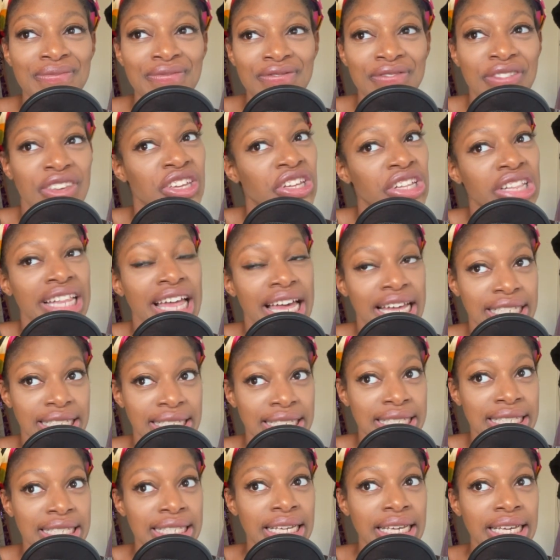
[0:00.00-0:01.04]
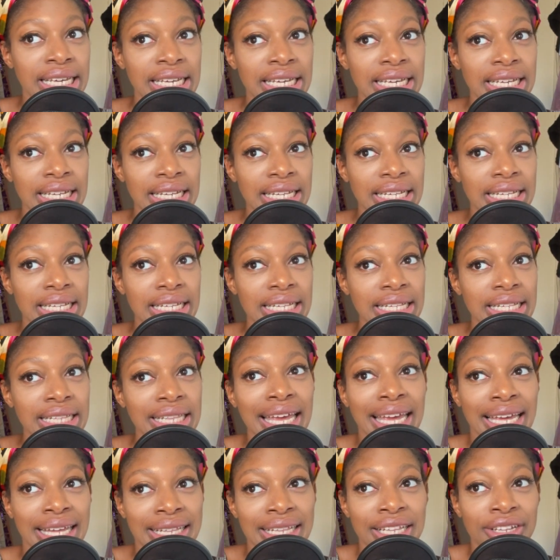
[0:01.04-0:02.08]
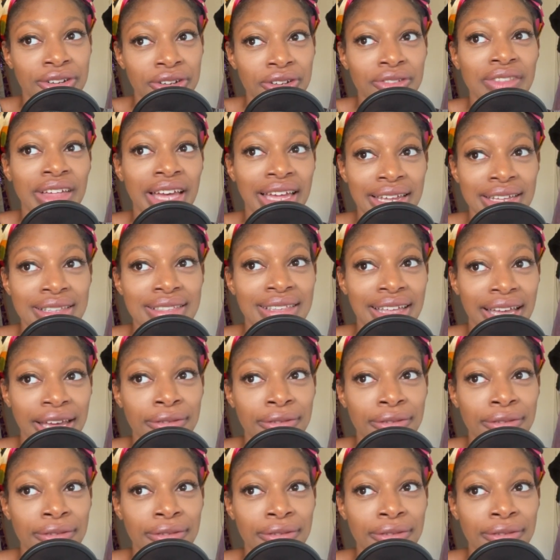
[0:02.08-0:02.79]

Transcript: feel less like glitter that is